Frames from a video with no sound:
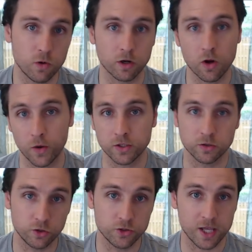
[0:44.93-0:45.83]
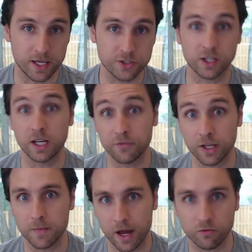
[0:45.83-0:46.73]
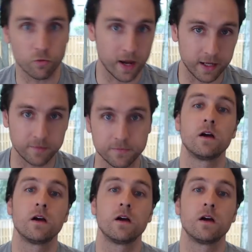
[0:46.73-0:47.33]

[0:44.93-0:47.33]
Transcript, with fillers: you are going to lose a significant amount of weight.